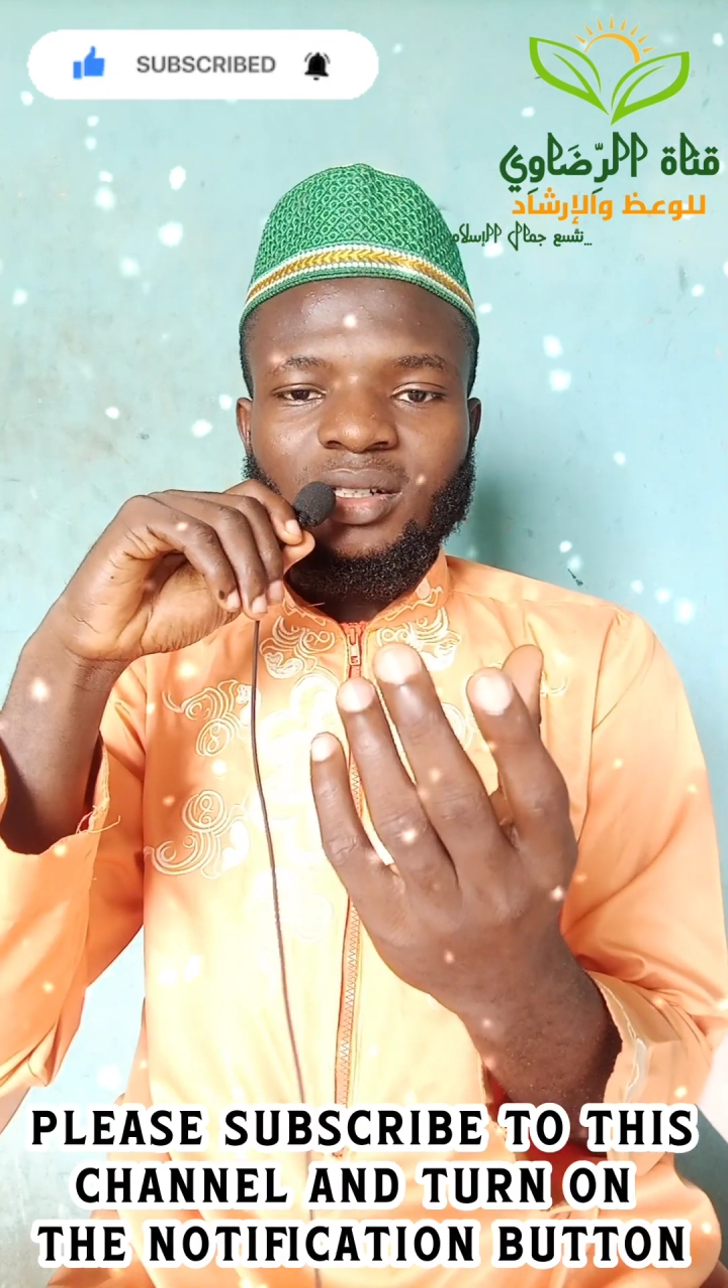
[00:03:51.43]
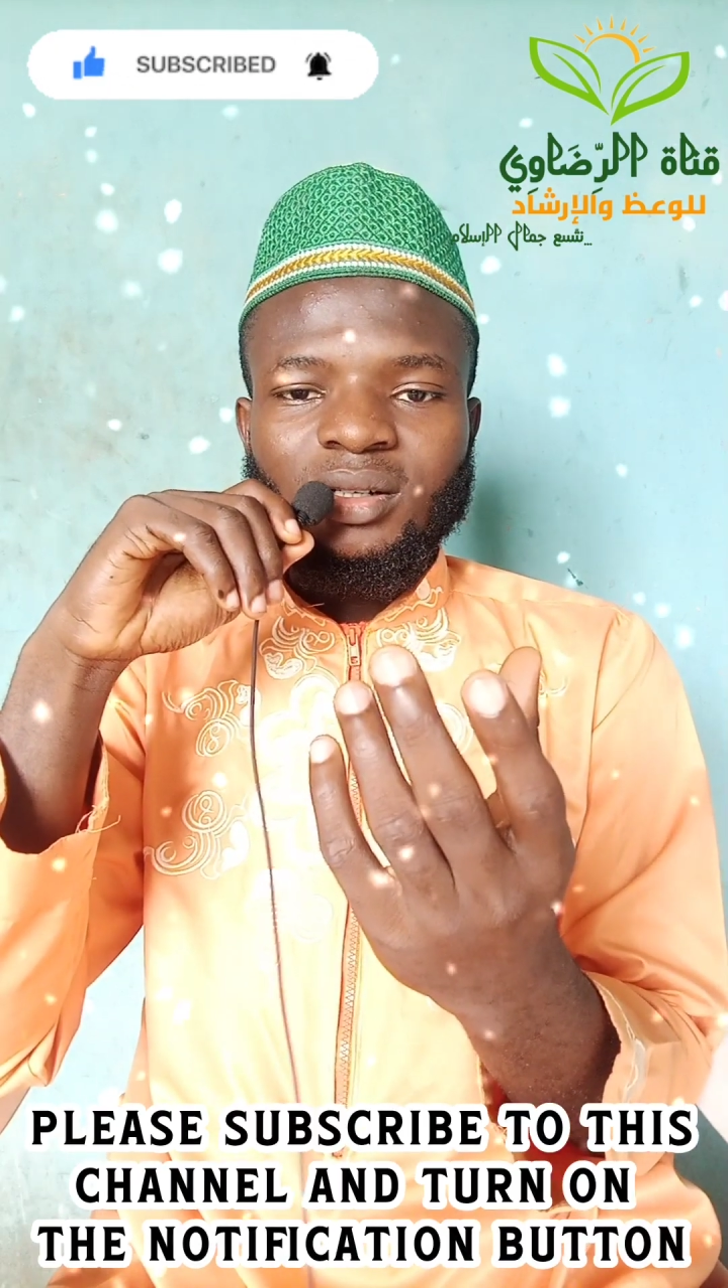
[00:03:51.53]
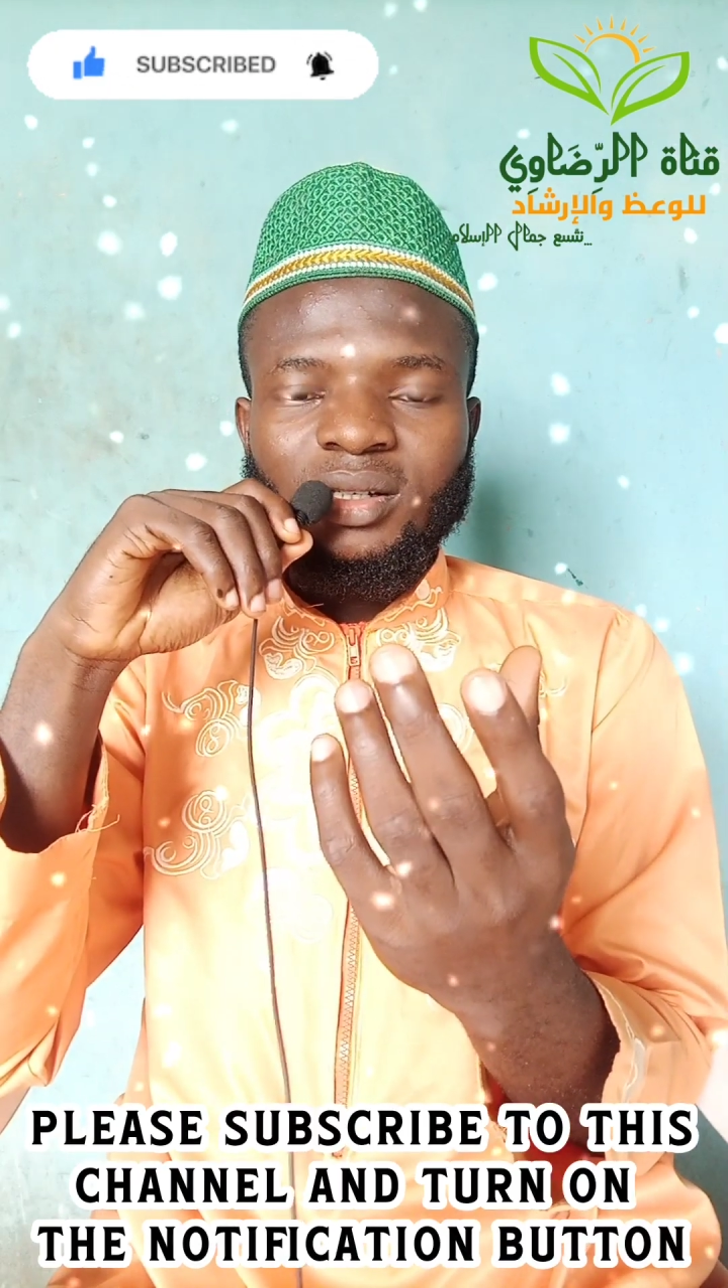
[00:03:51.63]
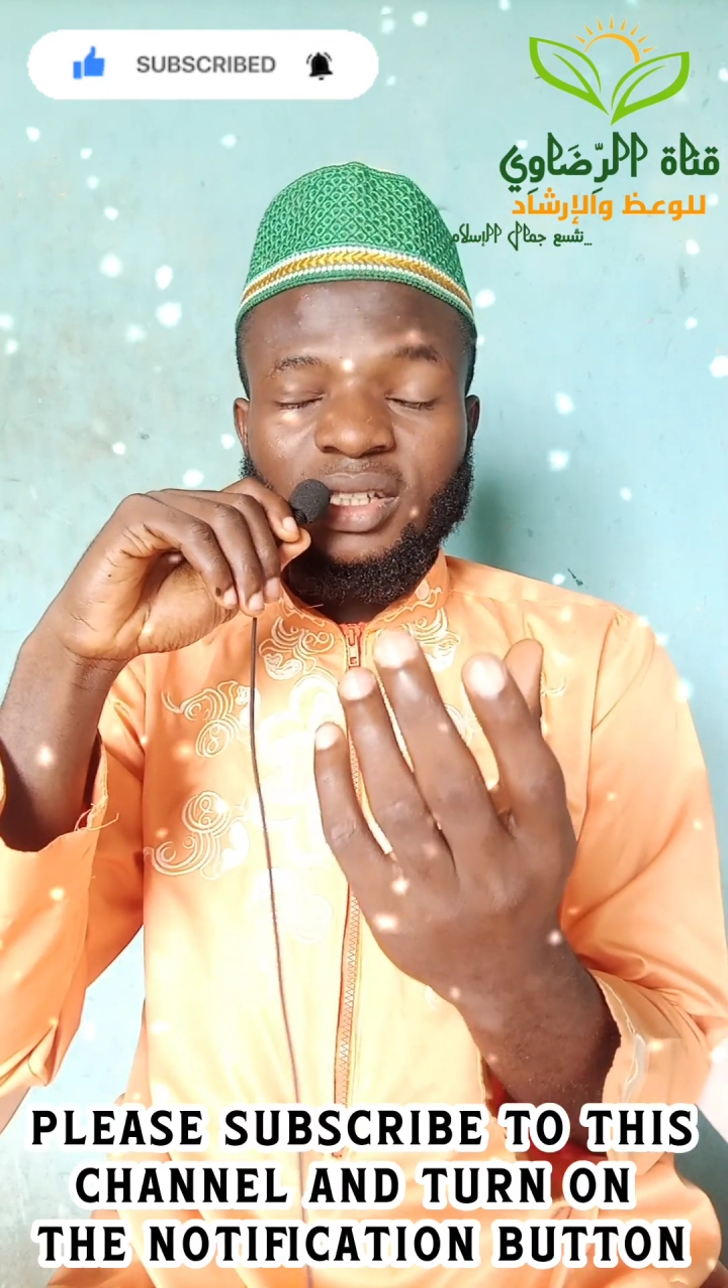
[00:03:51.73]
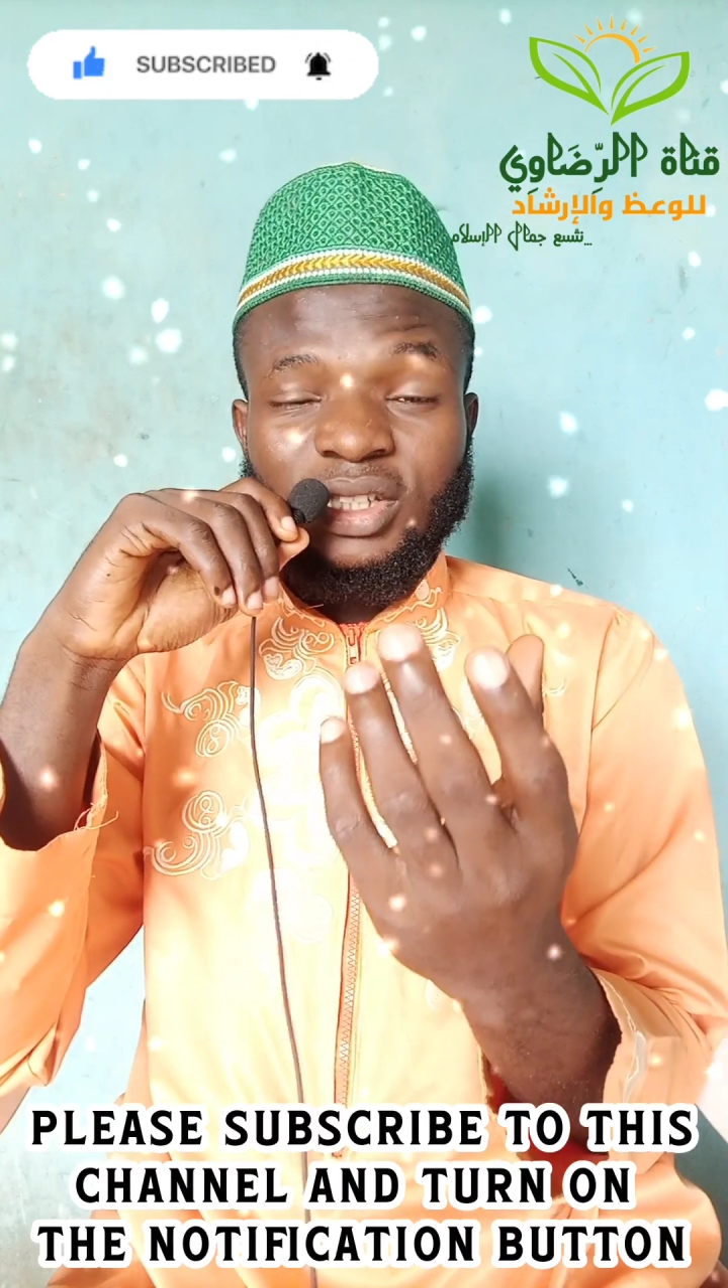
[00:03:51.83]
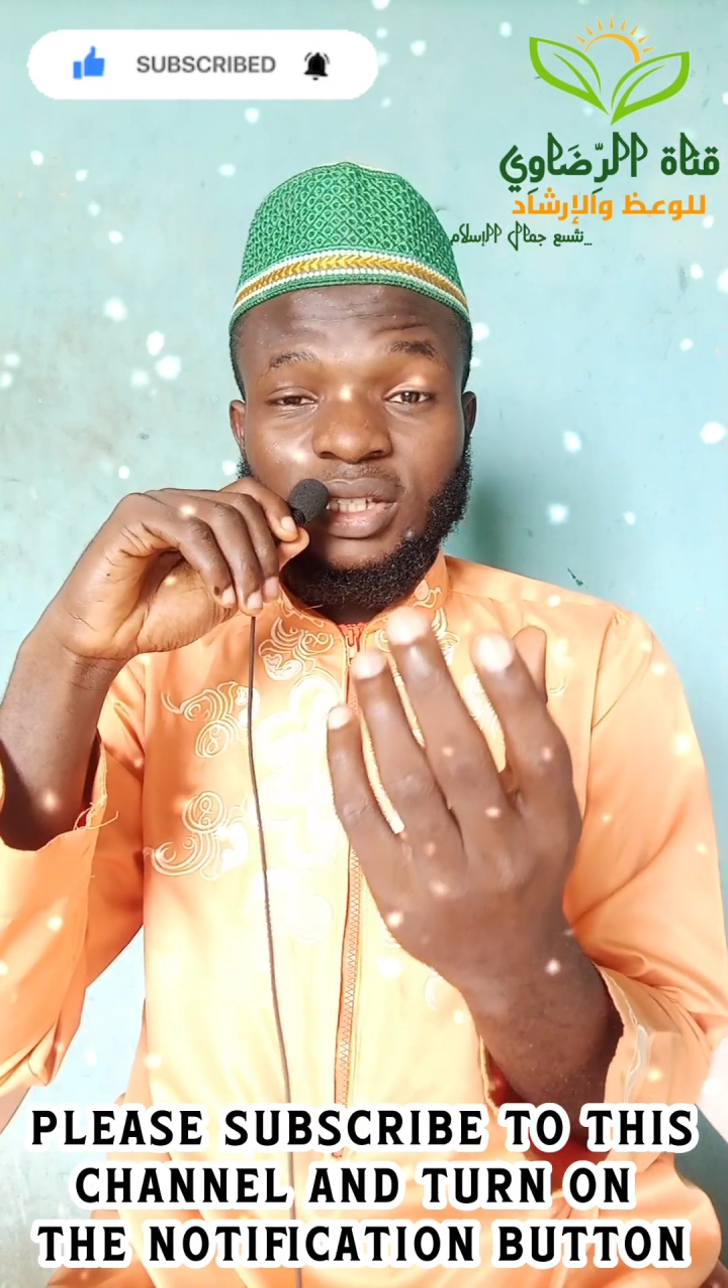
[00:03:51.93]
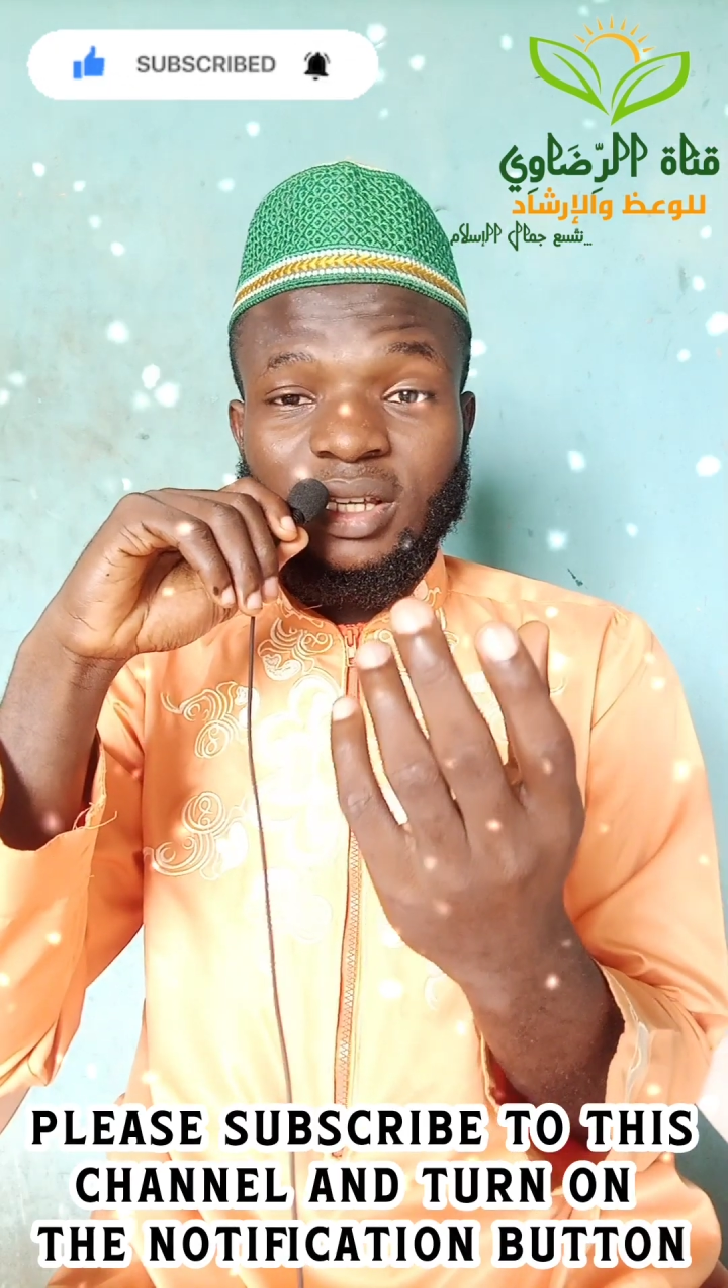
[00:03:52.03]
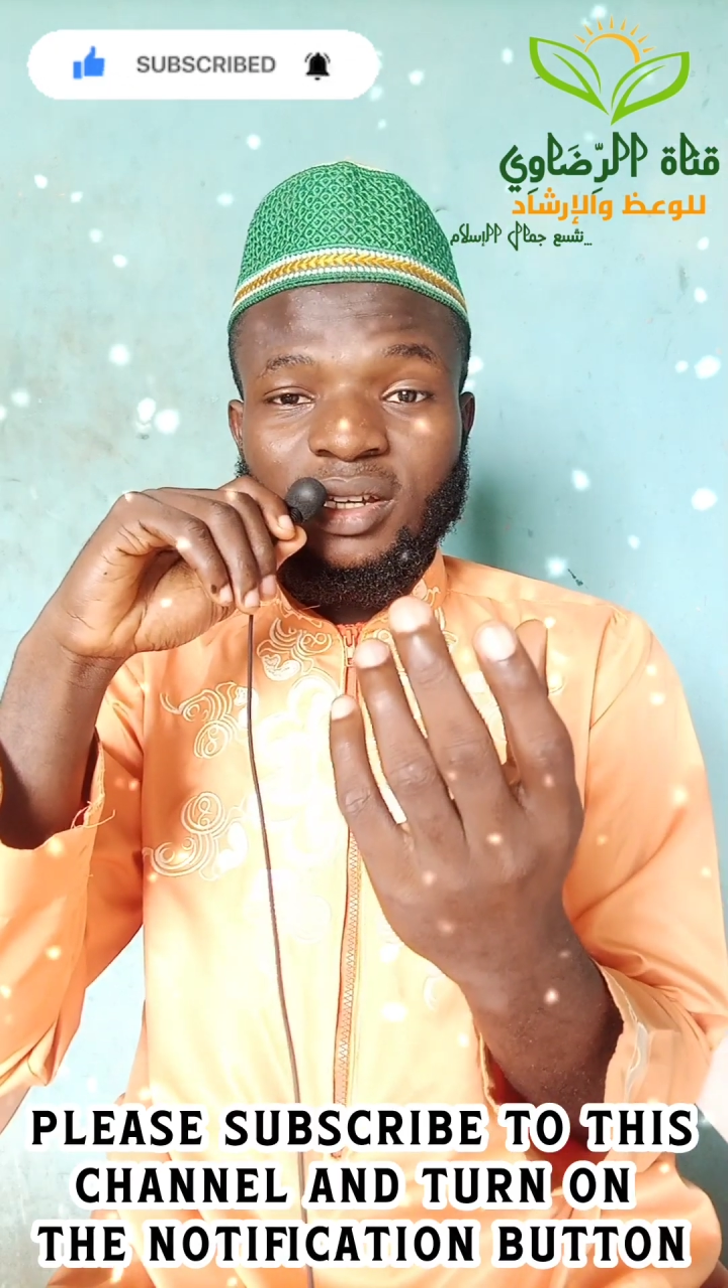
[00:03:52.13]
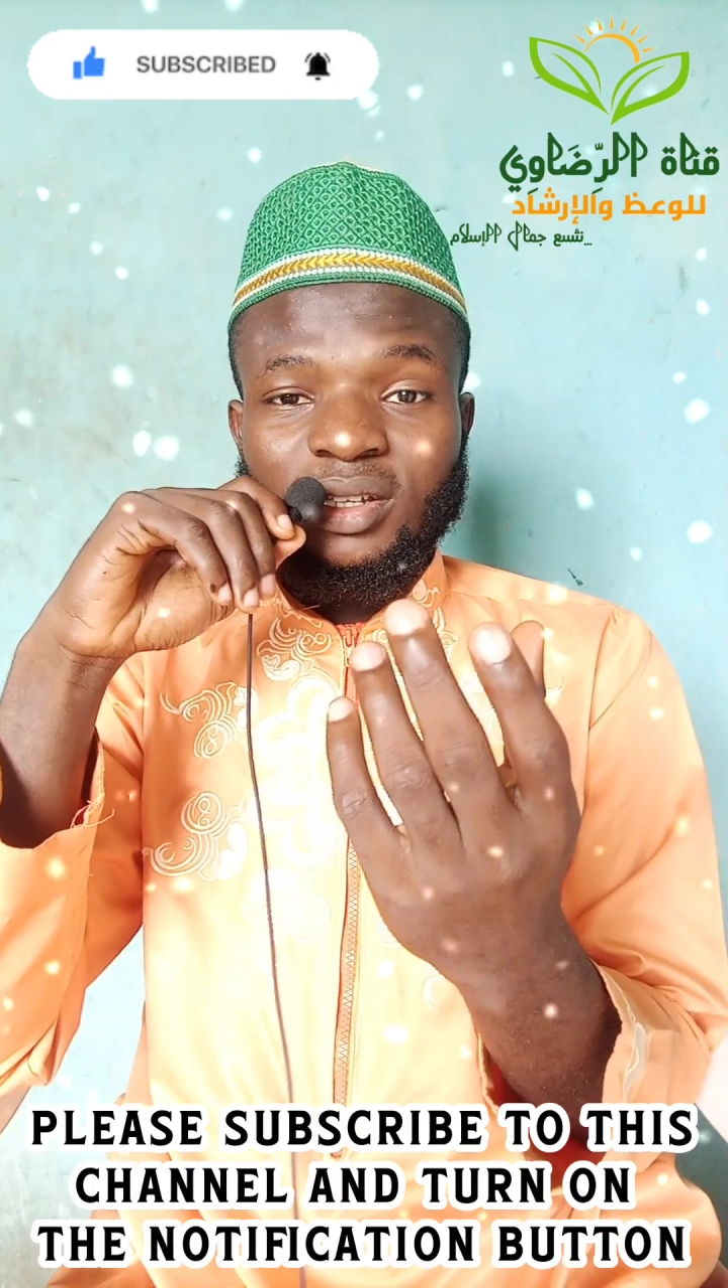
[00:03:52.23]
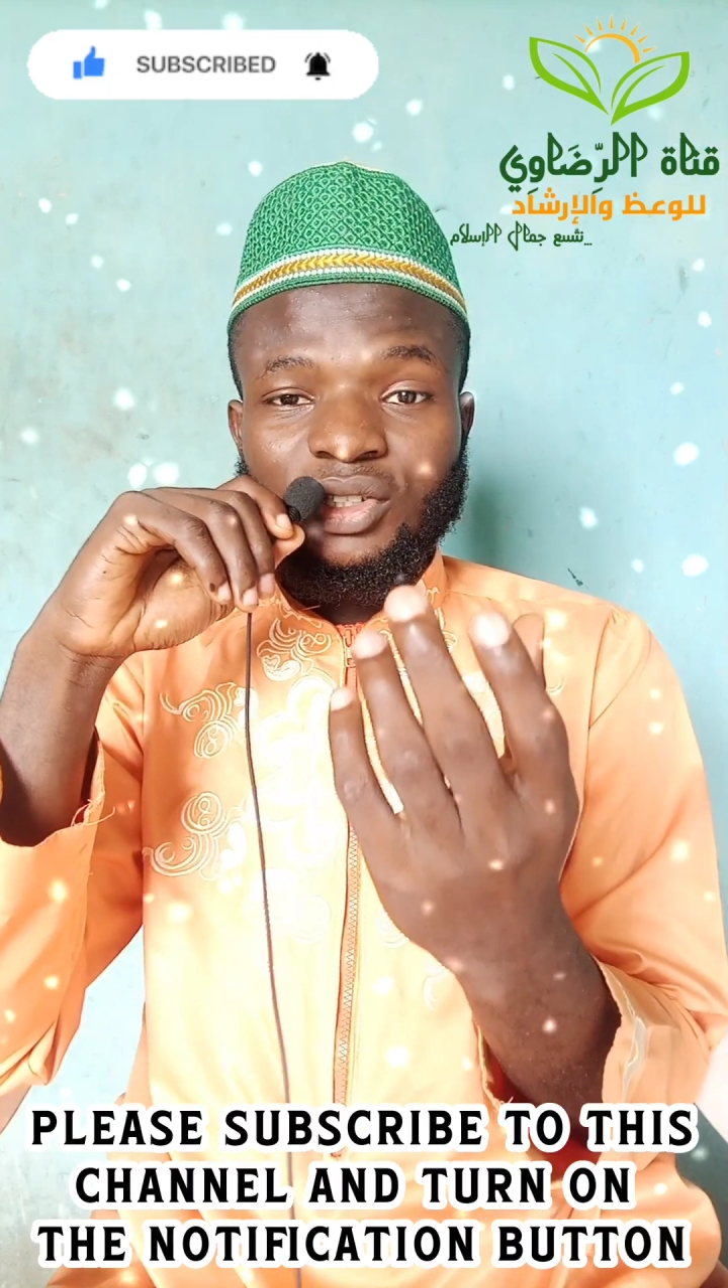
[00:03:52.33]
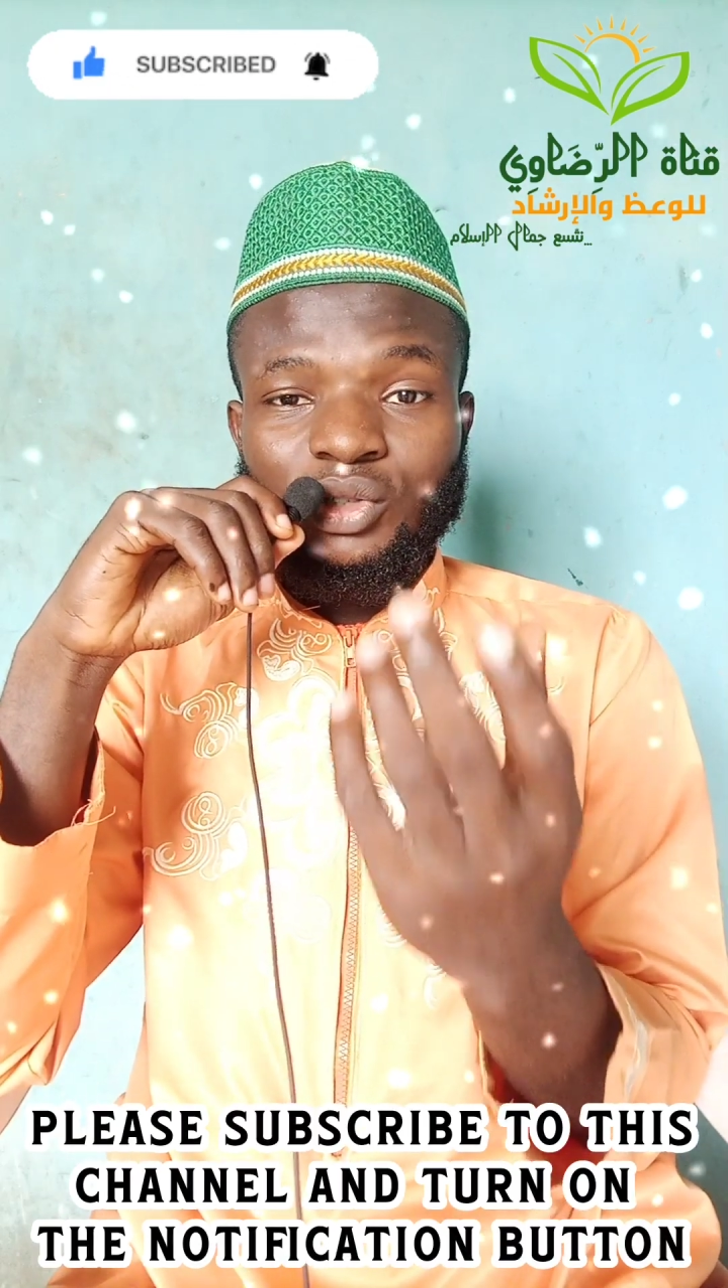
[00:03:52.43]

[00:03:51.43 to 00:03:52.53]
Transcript: it's